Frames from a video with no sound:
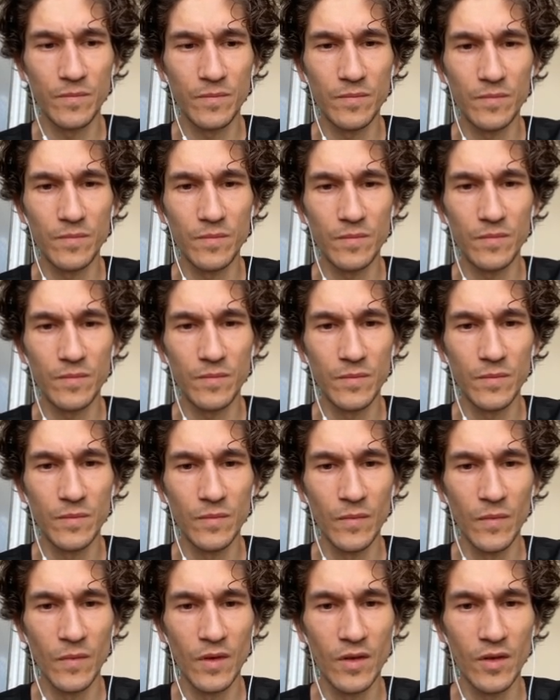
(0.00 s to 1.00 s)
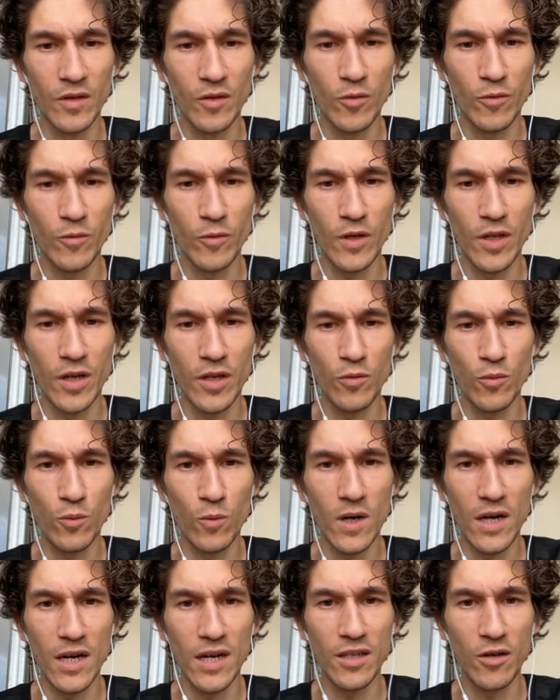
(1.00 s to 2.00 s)
Let's go for 3 to
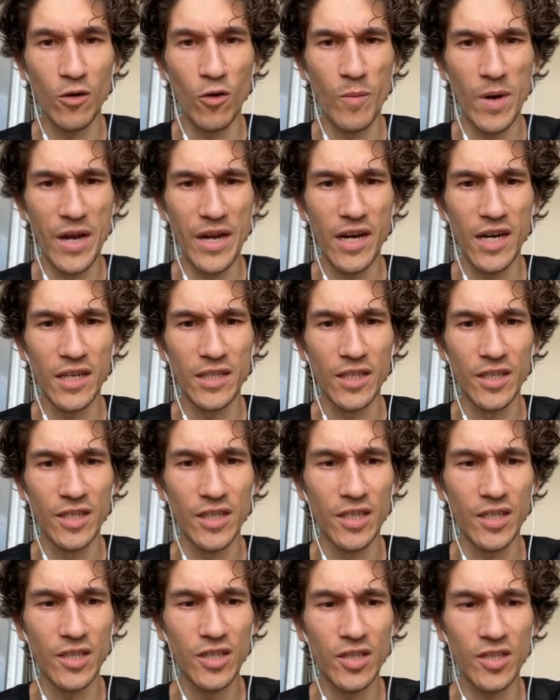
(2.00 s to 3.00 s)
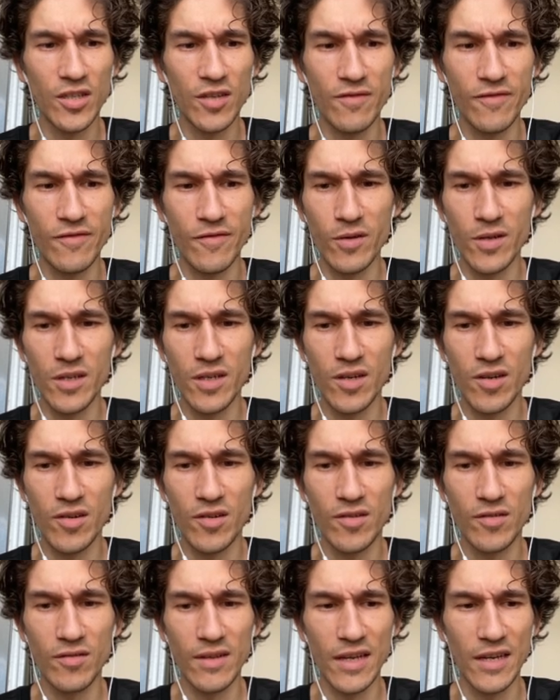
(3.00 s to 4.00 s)
1. Oh my god, the sixes are rolling
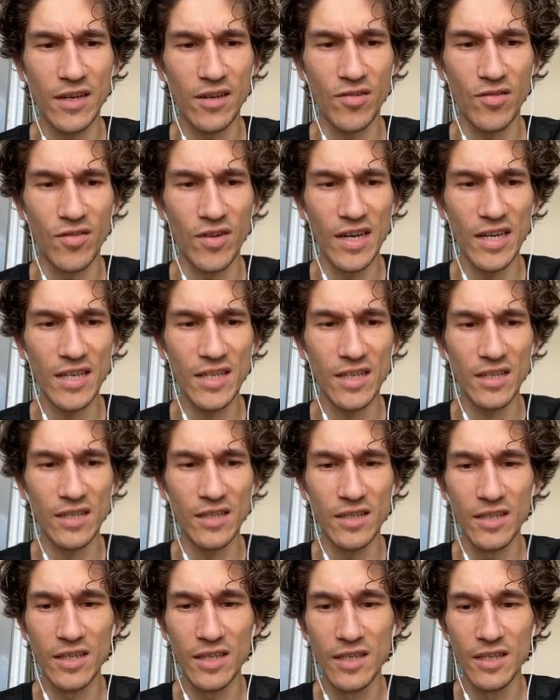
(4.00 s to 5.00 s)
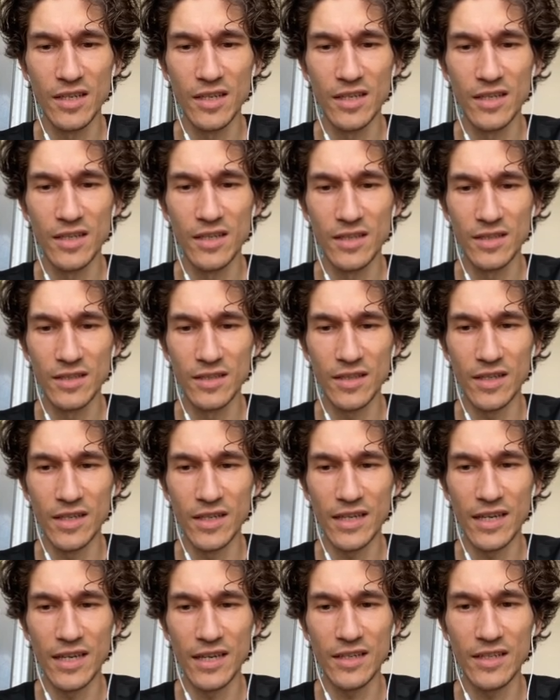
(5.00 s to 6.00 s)
like crazy. I
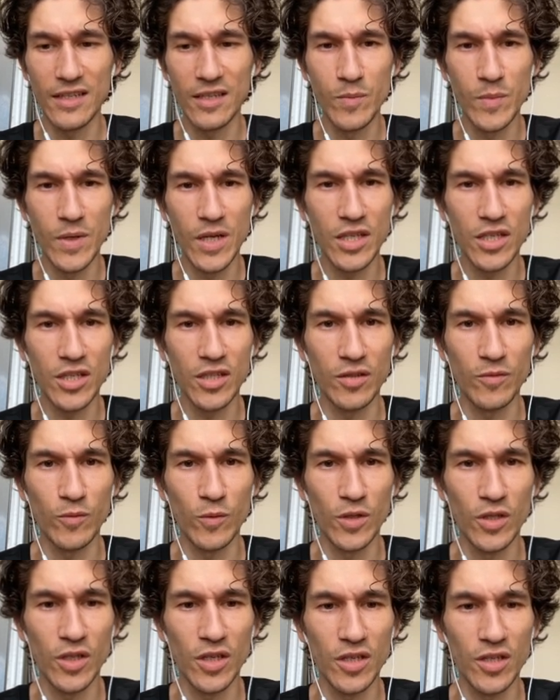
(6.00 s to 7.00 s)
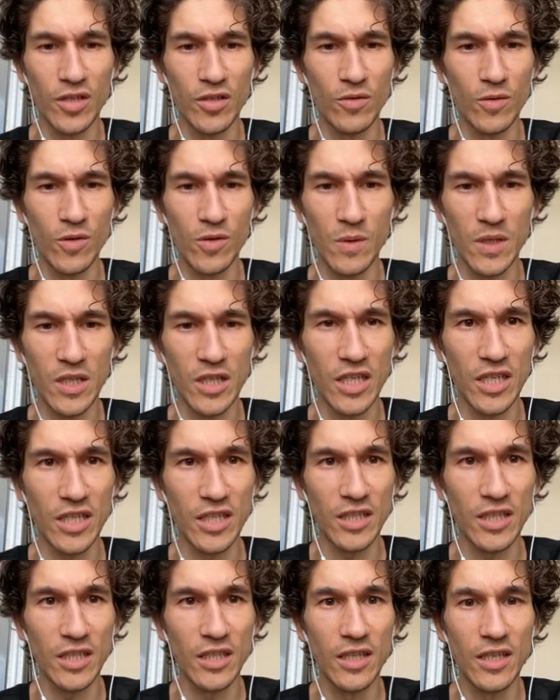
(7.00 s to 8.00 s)
cannot imagine what he's doing with
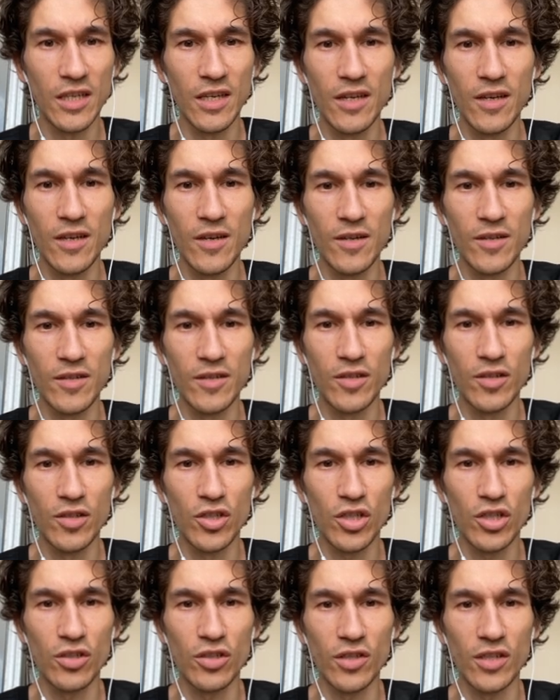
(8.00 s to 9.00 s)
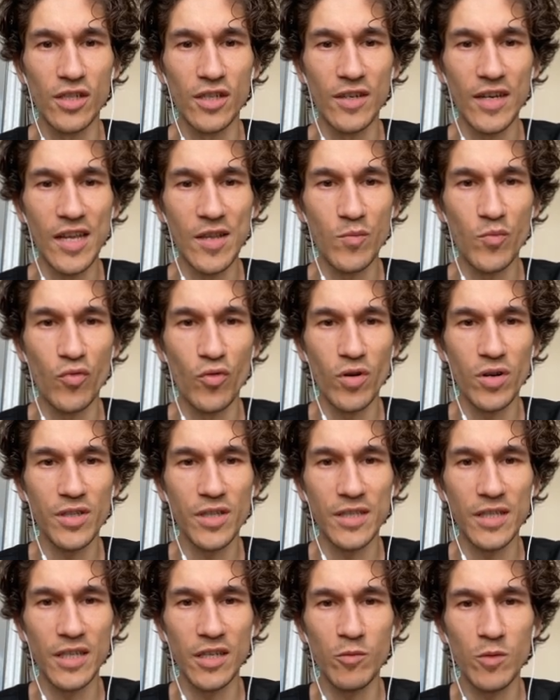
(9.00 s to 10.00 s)
his. Grain port, I
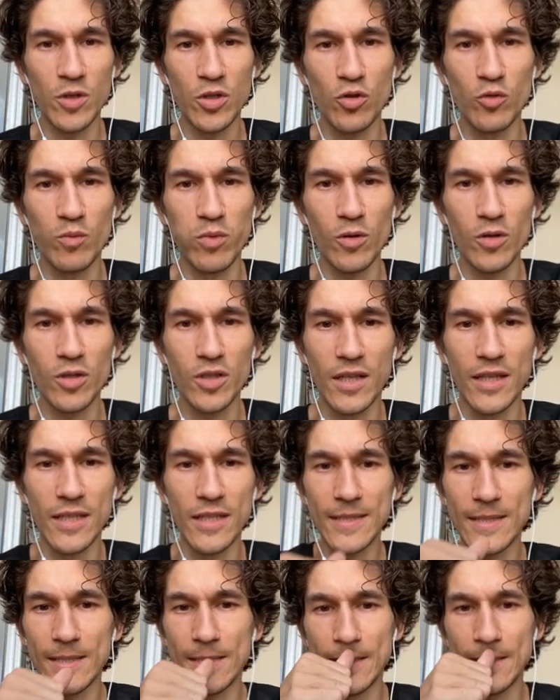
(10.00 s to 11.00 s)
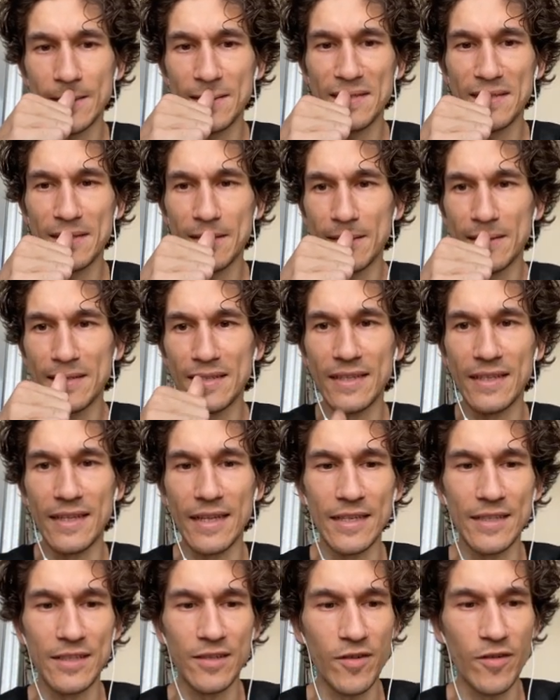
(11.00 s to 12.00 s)
think we should block this sixth
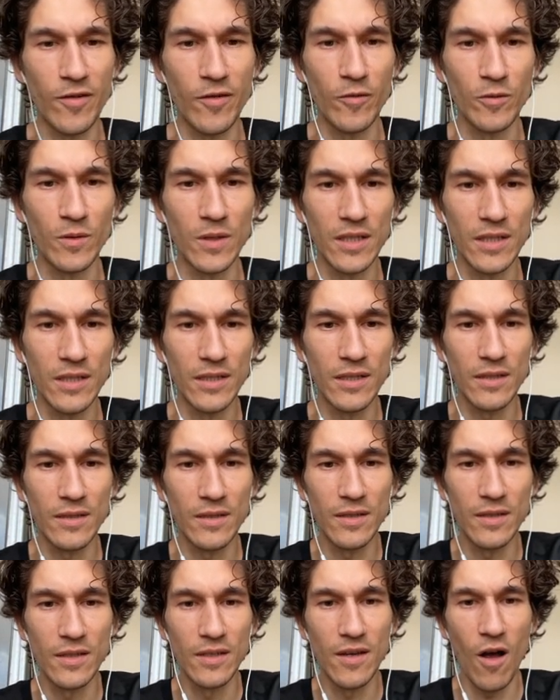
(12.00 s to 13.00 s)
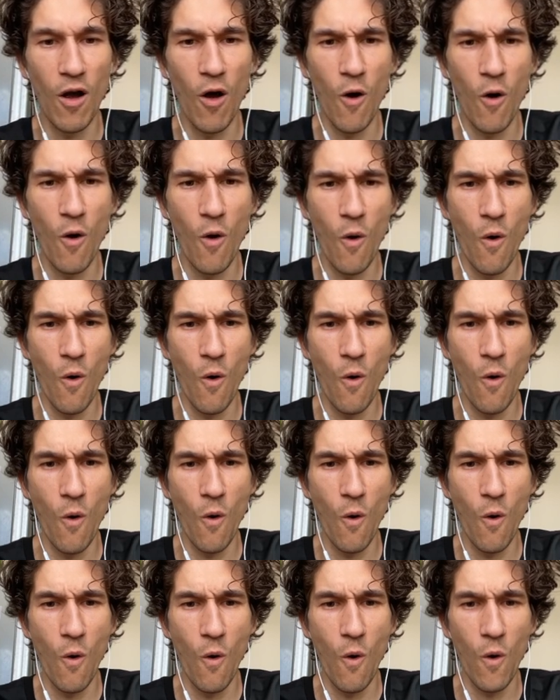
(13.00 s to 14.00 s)
later on.
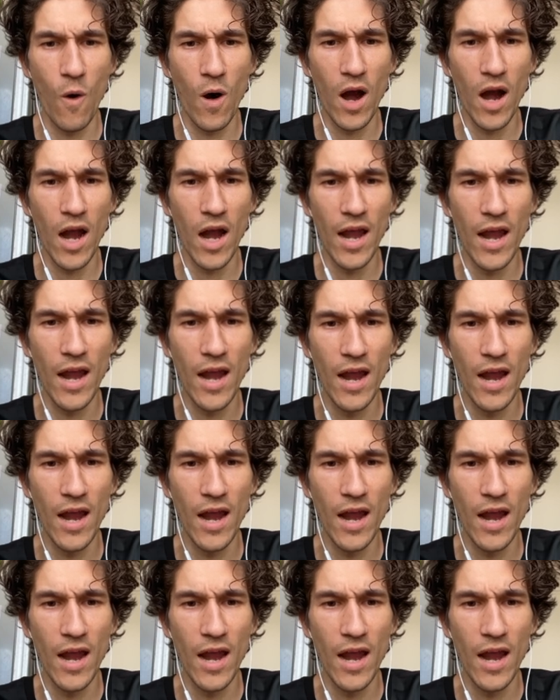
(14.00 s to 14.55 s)
Oh, okay.